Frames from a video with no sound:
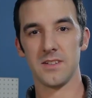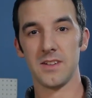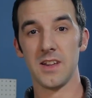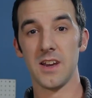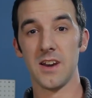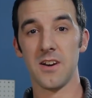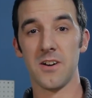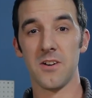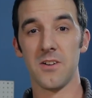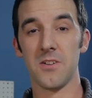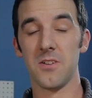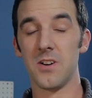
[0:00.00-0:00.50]

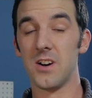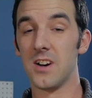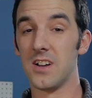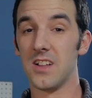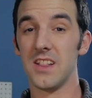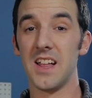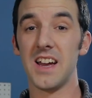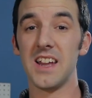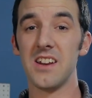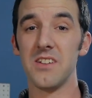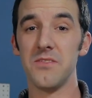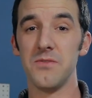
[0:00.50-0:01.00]
Now, a
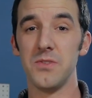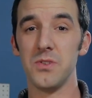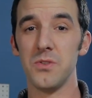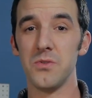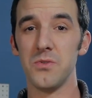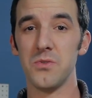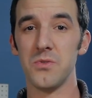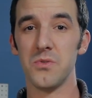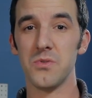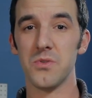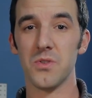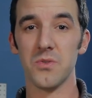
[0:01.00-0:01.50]
lot of
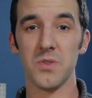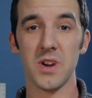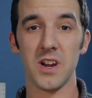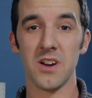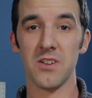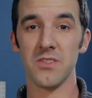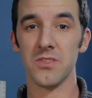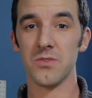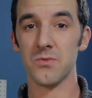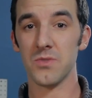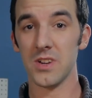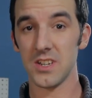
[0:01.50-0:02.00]
you
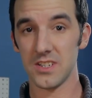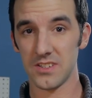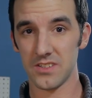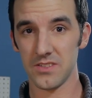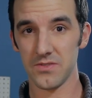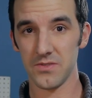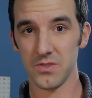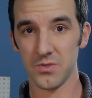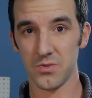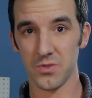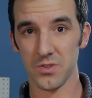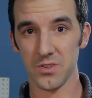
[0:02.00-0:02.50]
around the rest
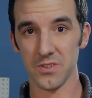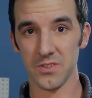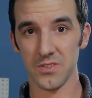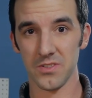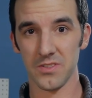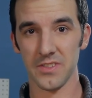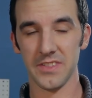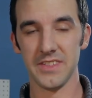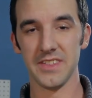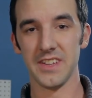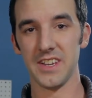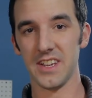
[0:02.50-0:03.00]
of the
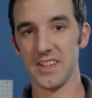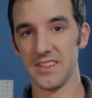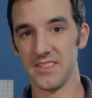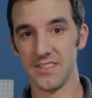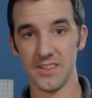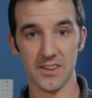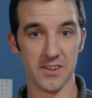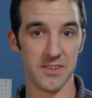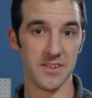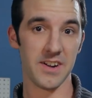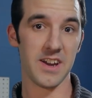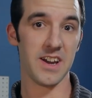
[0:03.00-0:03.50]
world that
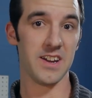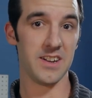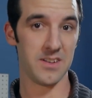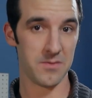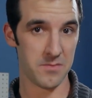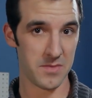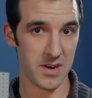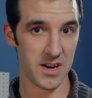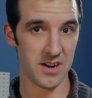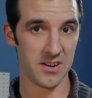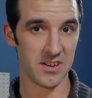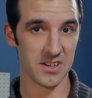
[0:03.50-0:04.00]
are not in
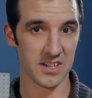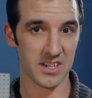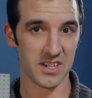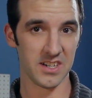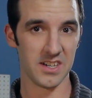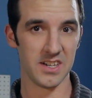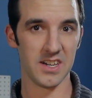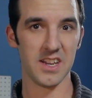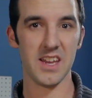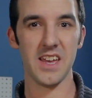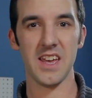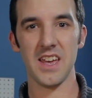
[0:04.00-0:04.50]

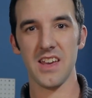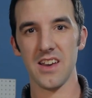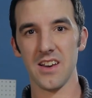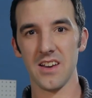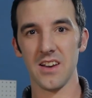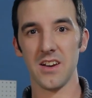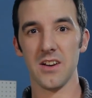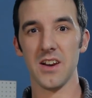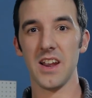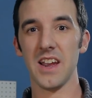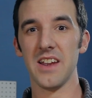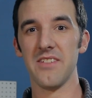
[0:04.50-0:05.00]
America
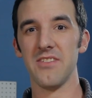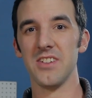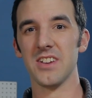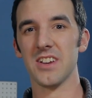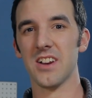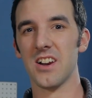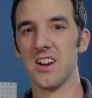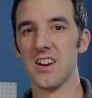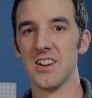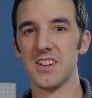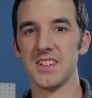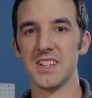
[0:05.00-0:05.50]
are
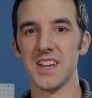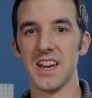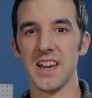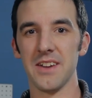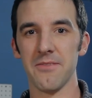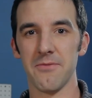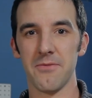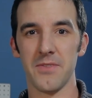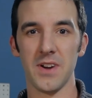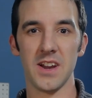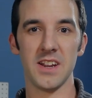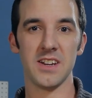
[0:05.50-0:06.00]
having a hard
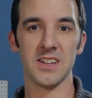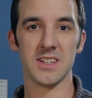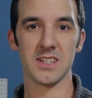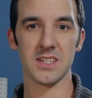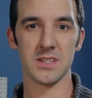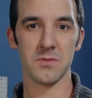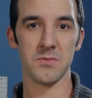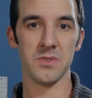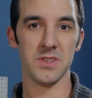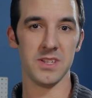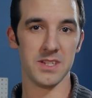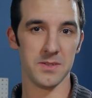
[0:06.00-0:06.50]
time finding
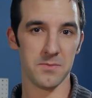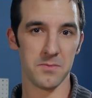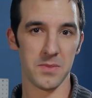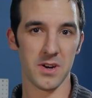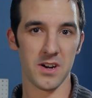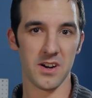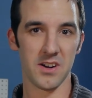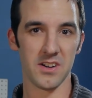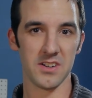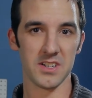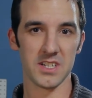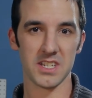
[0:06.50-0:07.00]
some of these
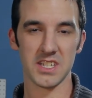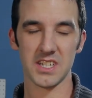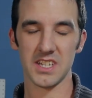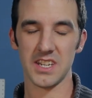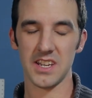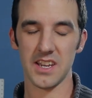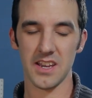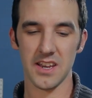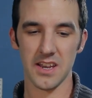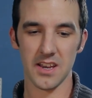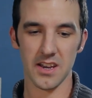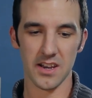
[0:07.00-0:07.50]
parts.
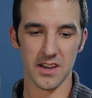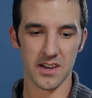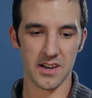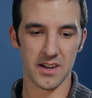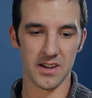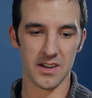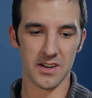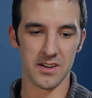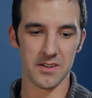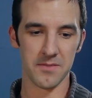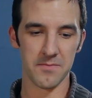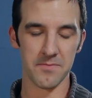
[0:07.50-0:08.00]

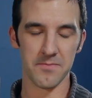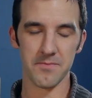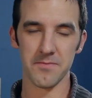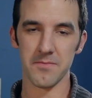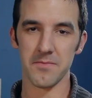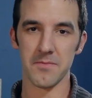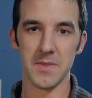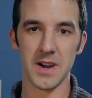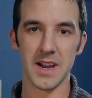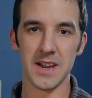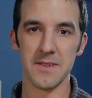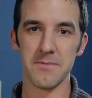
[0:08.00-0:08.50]

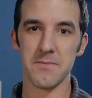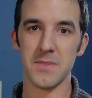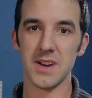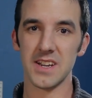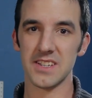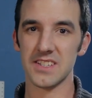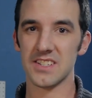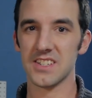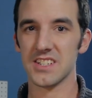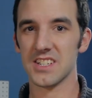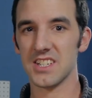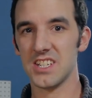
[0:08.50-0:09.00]
My
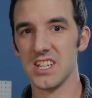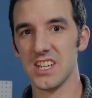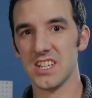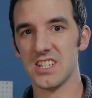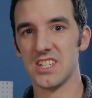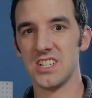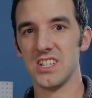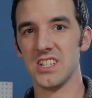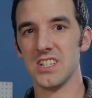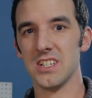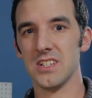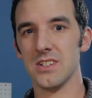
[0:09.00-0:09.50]
best
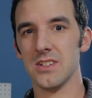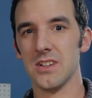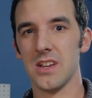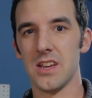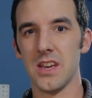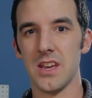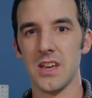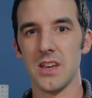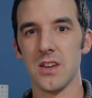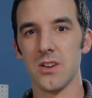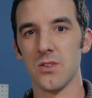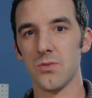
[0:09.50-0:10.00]
suggestion
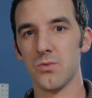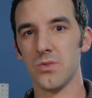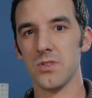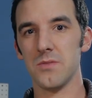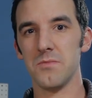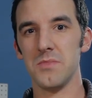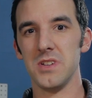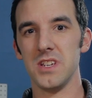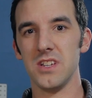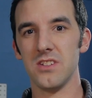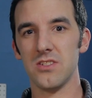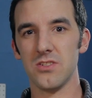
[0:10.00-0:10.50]

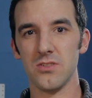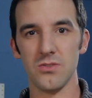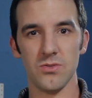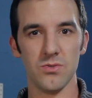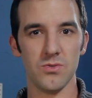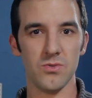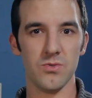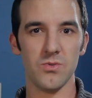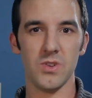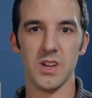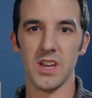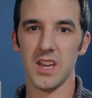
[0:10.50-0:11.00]
would be
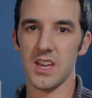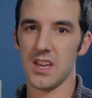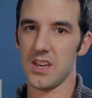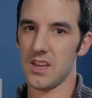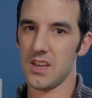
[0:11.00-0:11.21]
to,